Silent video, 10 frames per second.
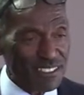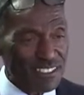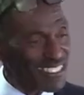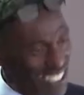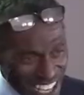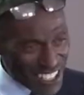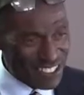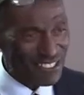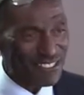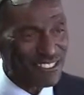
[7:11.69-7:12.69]
No.
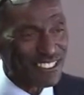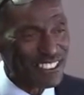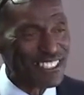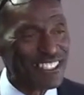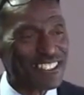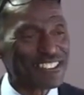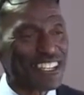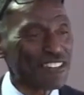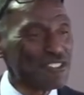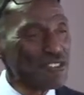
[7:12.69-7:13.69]
So
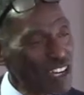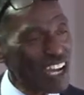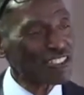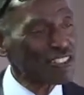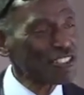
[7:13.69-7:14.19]
you got to know